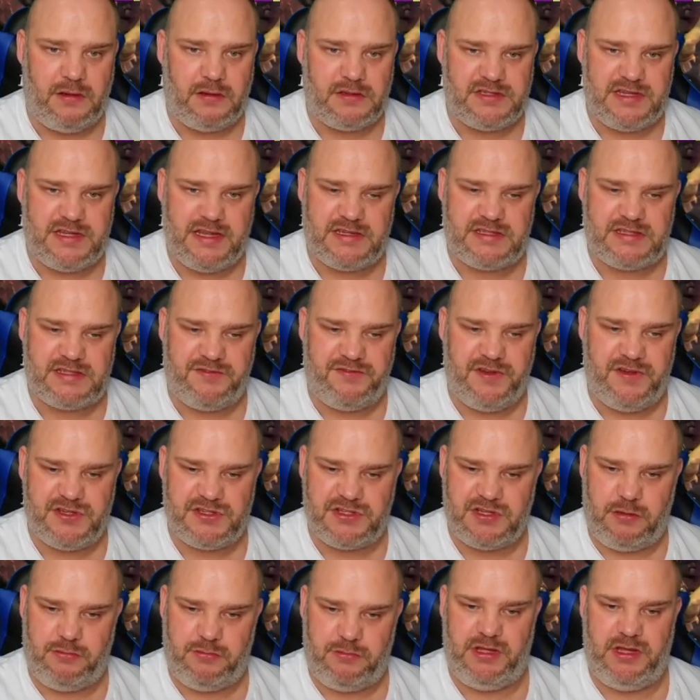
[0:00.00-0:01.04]
So that's the
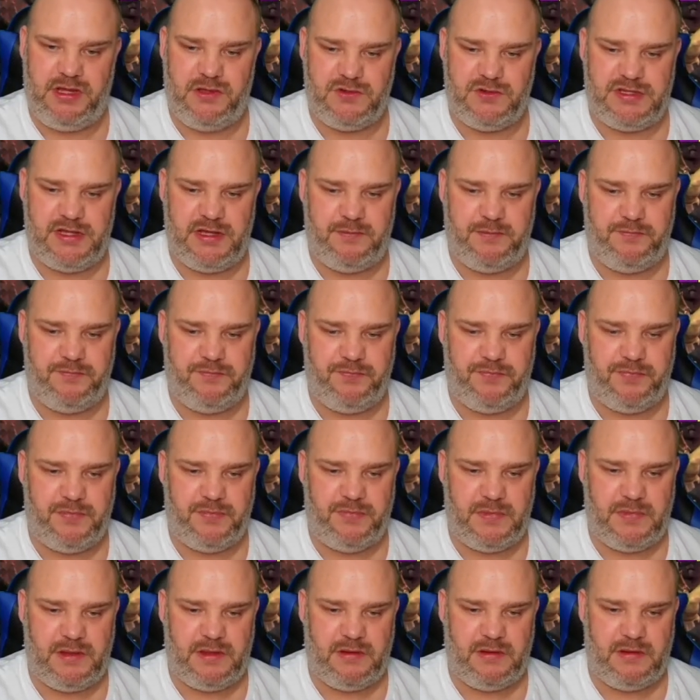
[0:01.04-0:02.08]
first time you use it.
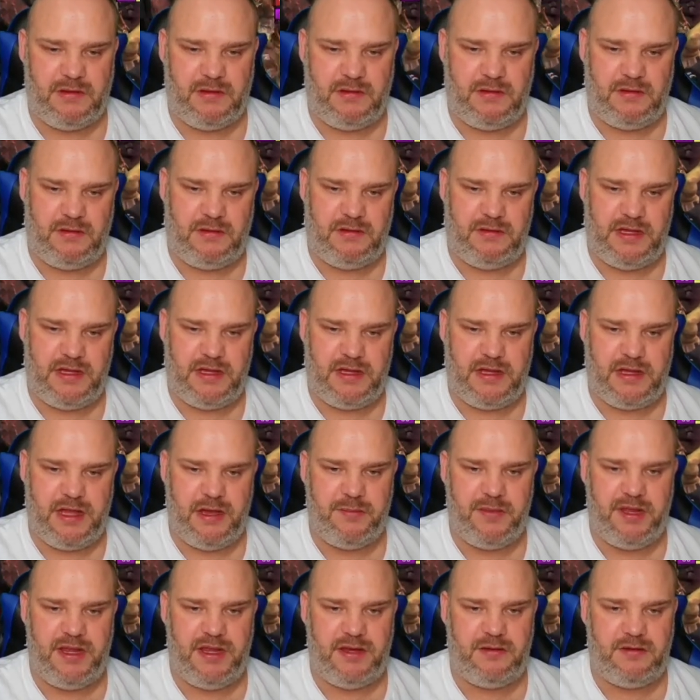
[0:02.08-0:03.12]
Then you
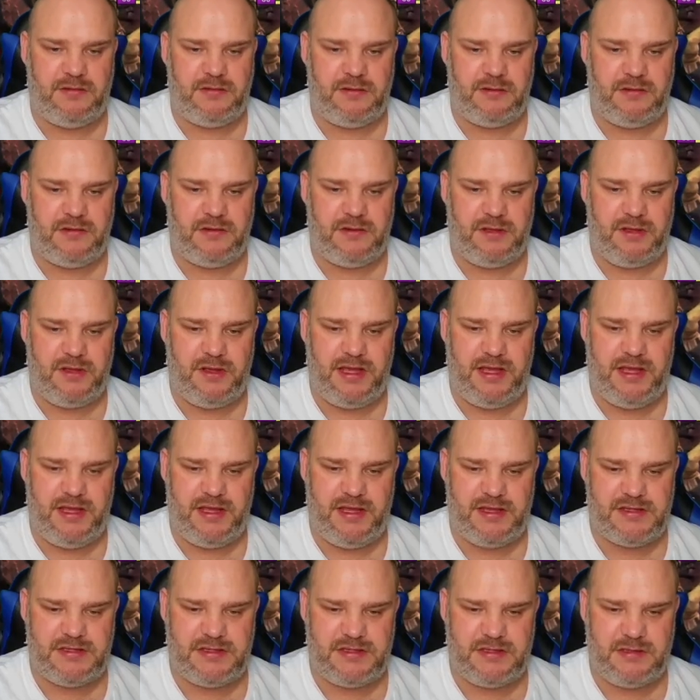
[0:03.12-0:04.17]
come in, do your
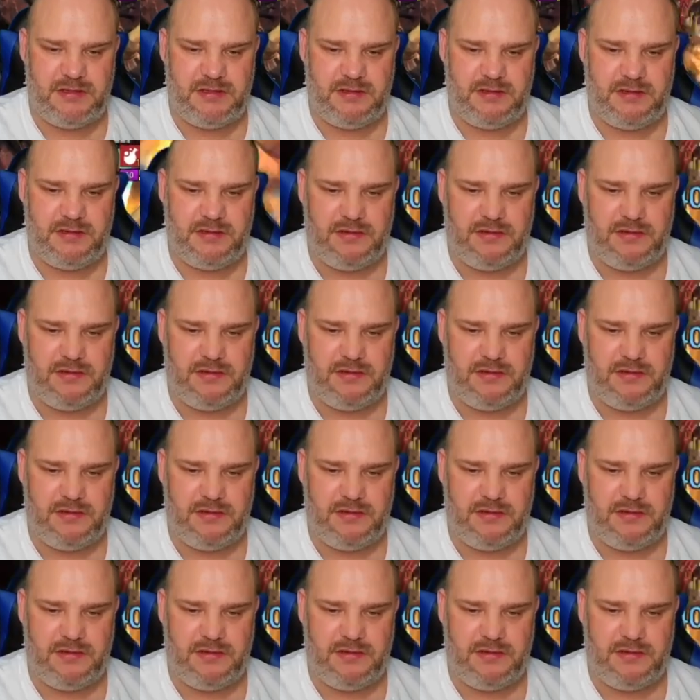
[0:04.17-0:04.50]
hits.